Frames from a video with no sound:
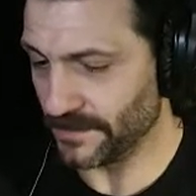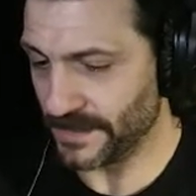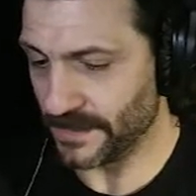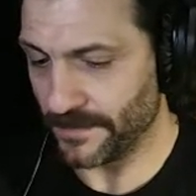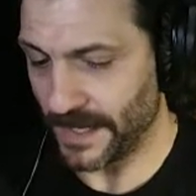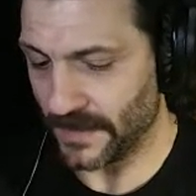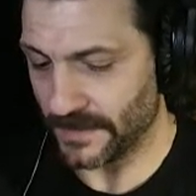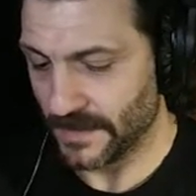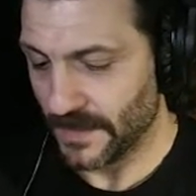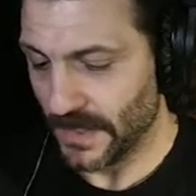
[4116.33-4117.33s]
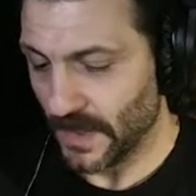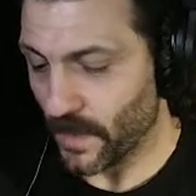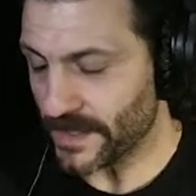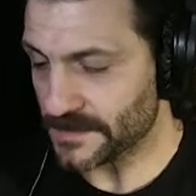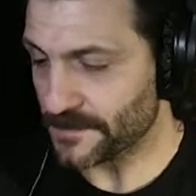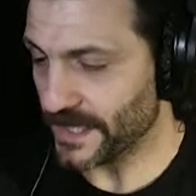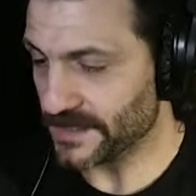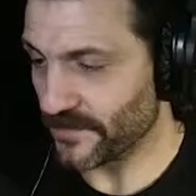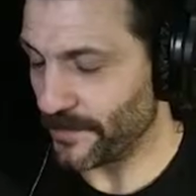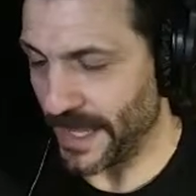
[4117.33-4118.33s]
about what his
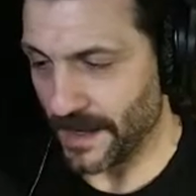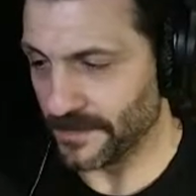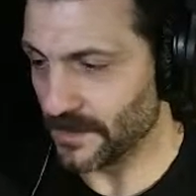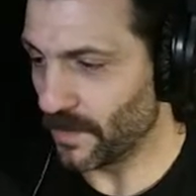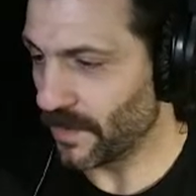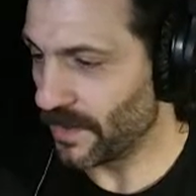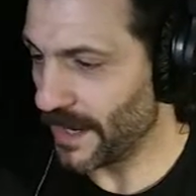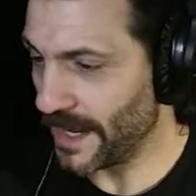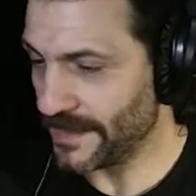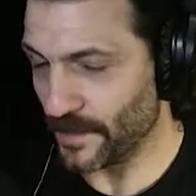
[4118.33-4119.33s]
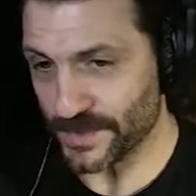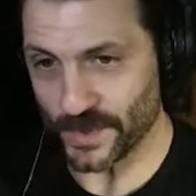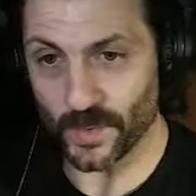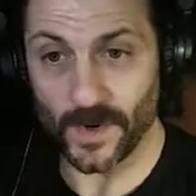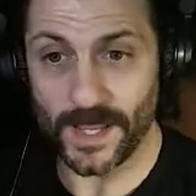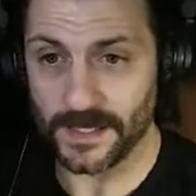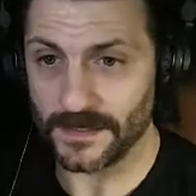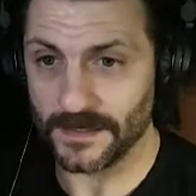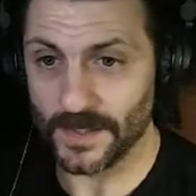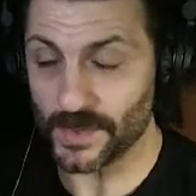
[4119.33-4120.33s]
plans for Pamela were. And it was great.
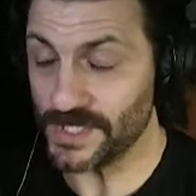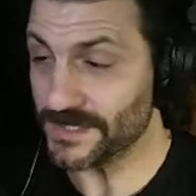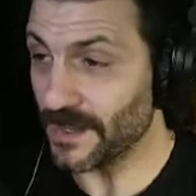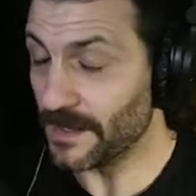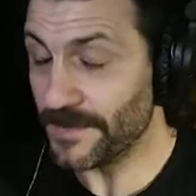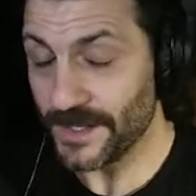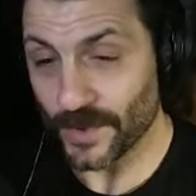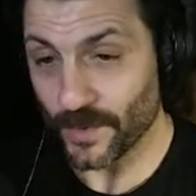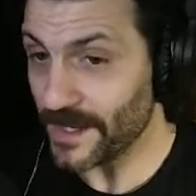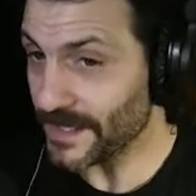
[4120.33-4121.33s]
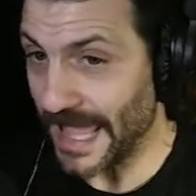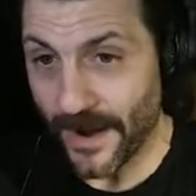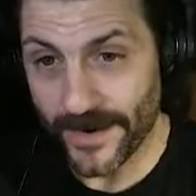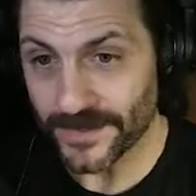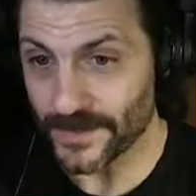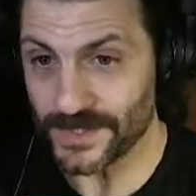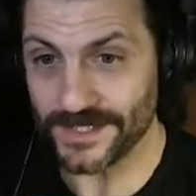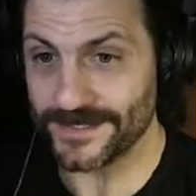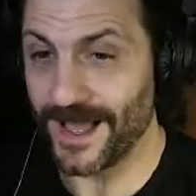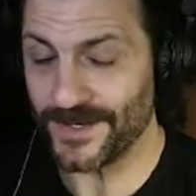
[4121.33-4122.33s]
You know, she's going to be a great character.
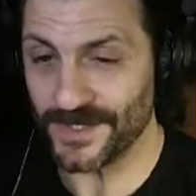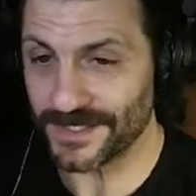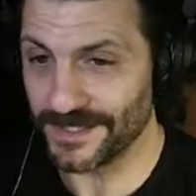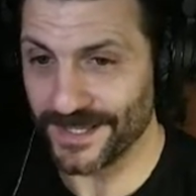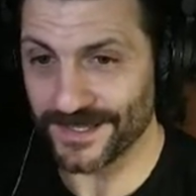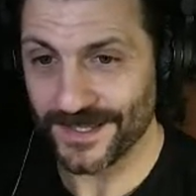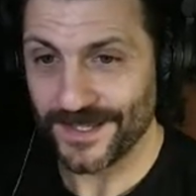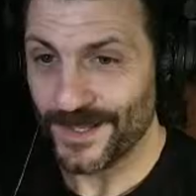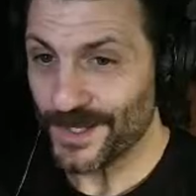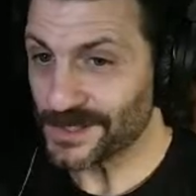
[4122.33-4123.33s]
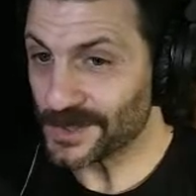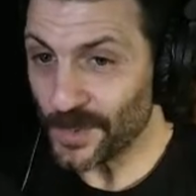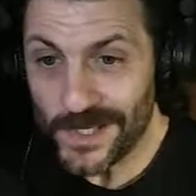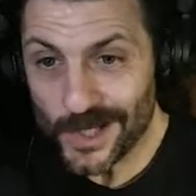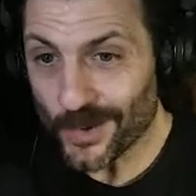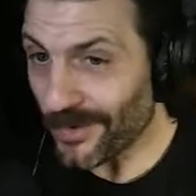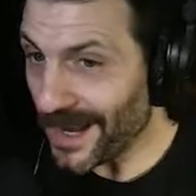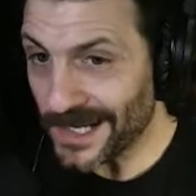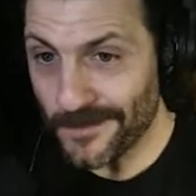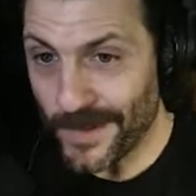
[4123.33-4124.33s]
She's not just like sweet
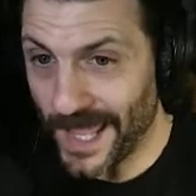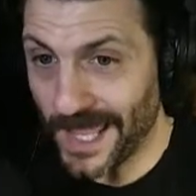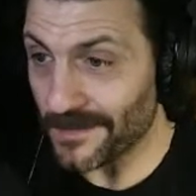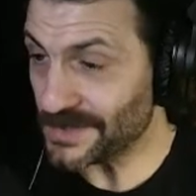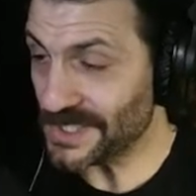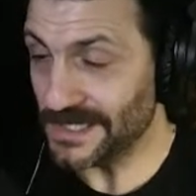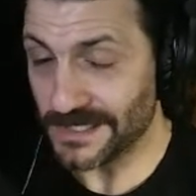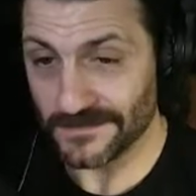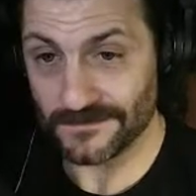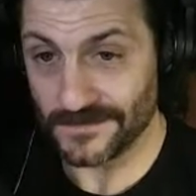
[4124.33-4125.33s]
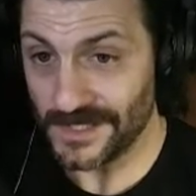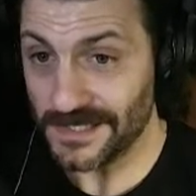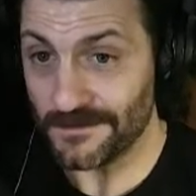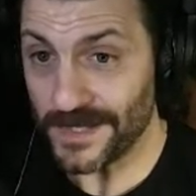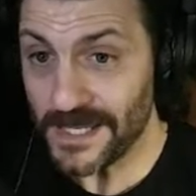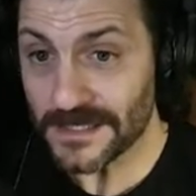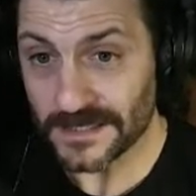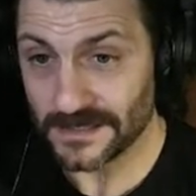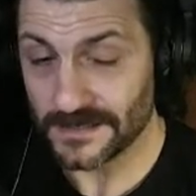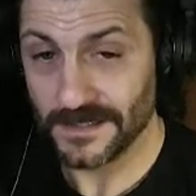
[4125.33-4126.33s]
Granny Pam. She's a
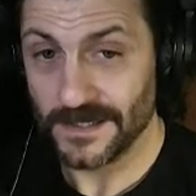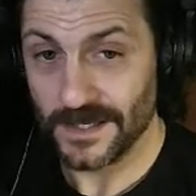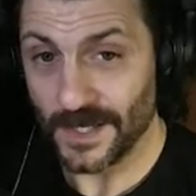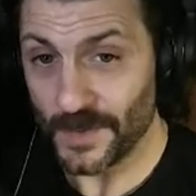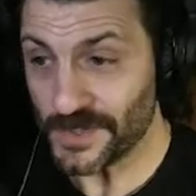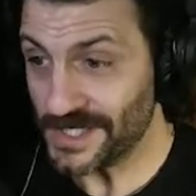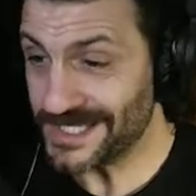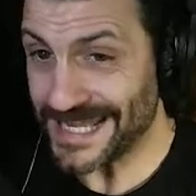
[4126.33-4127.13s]
beast, you know, and she's